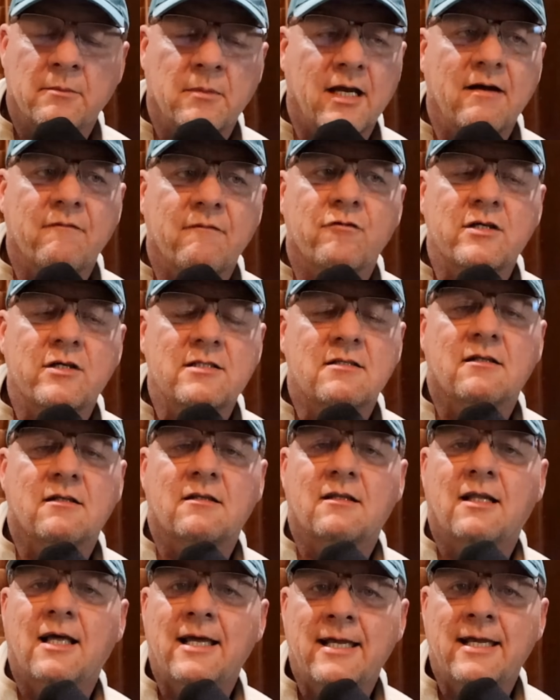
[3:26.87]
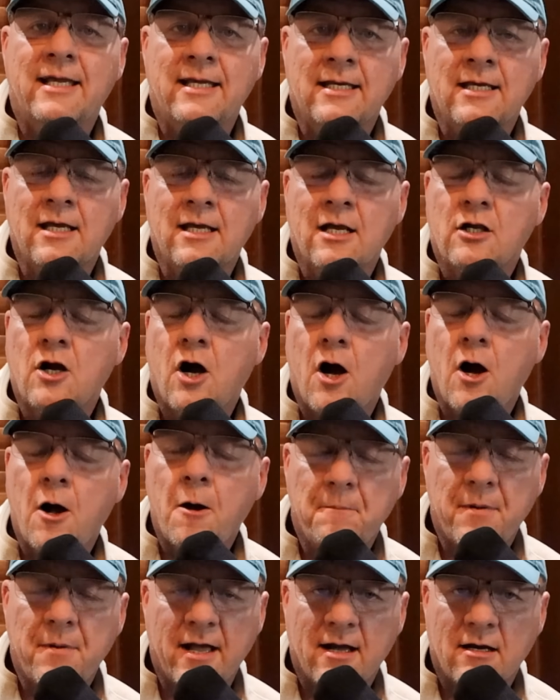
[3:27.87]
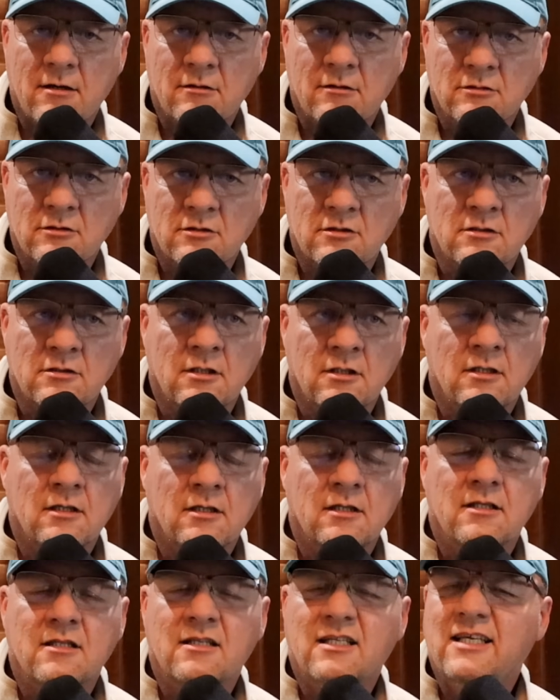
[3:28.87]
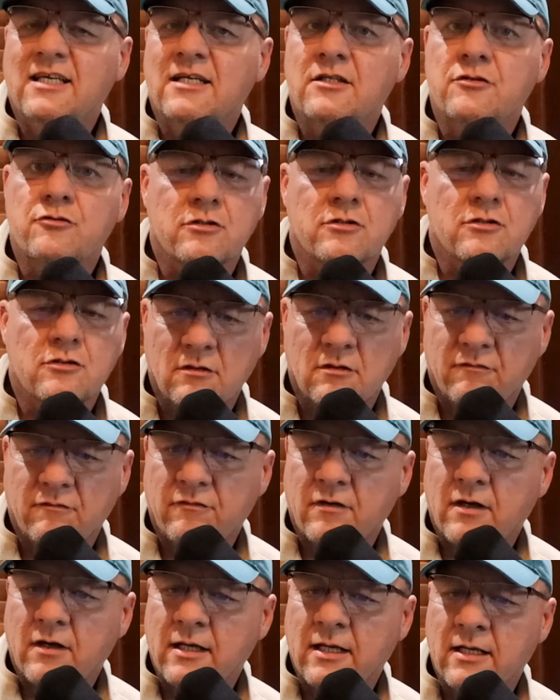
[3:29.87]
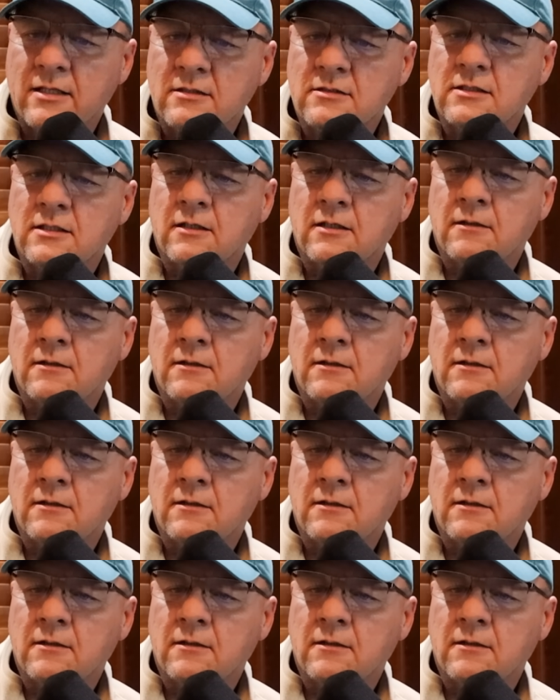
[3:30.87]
Every delay compounds the interest on the financing.